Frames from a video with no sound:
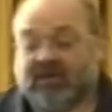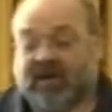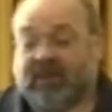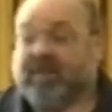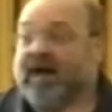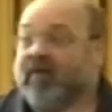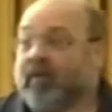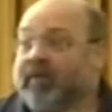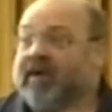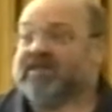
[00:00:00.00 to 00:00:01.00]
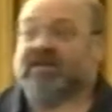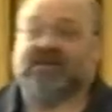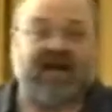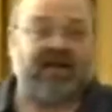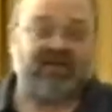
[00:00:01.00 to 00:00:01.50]
amount of operational
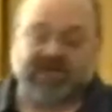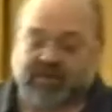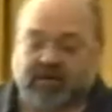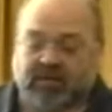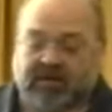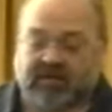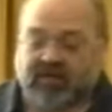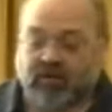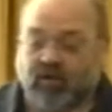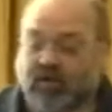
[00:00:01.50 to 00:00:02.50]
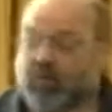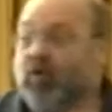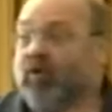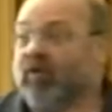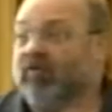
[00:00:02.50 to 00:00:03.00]
data is probably of the order
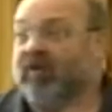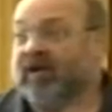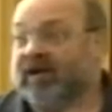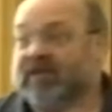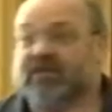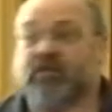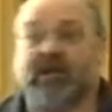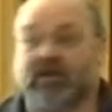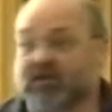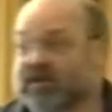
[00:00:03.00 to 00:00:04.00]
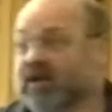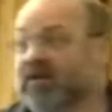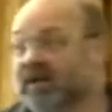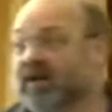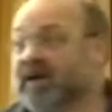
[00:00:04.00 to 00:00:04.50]
more of 20 or so
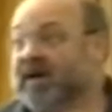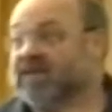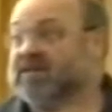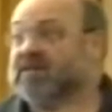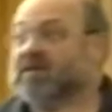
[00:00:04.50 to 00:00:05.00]
gigabytes